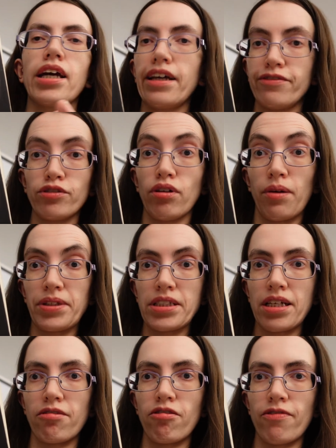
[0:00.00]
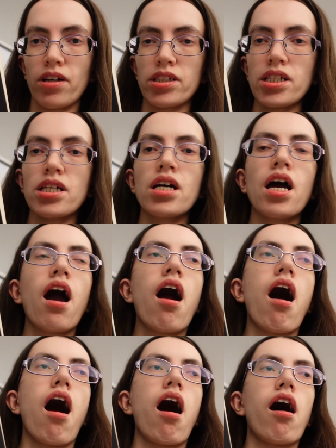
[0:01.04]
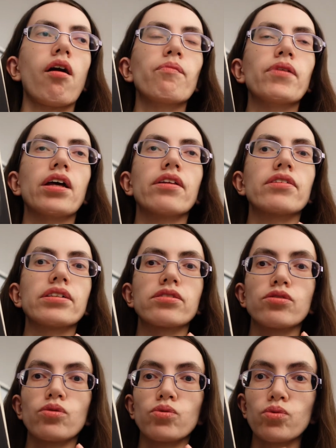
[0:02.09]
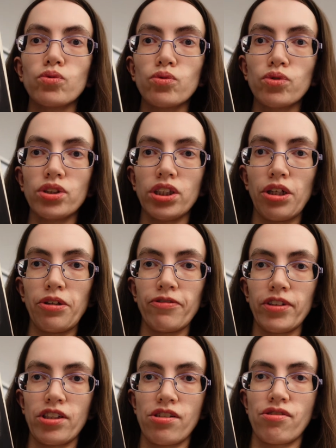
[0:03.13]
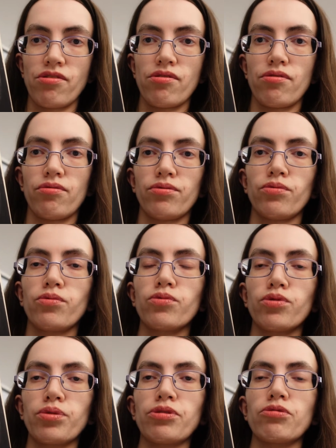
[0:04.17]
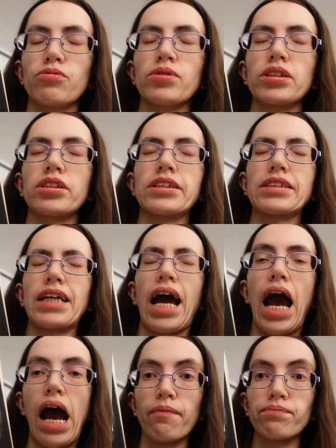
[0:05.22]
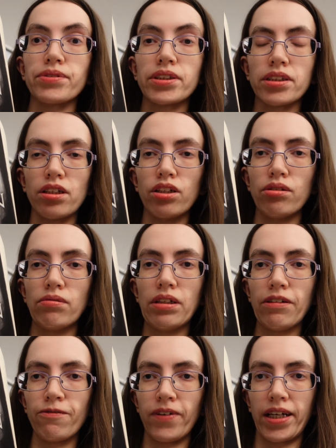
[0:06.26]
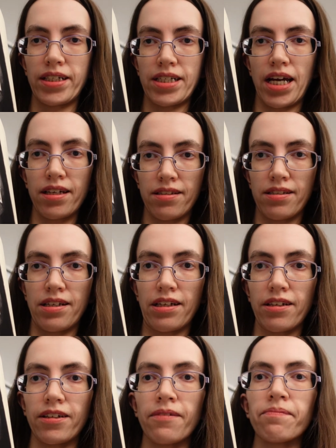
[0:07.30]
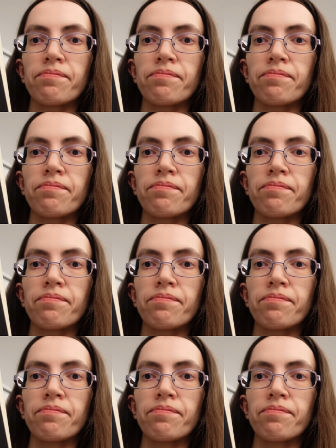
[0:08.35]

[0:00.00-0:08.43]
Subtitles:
if you like being terrified. There's an audio version on Audible which is absolutely fantastic.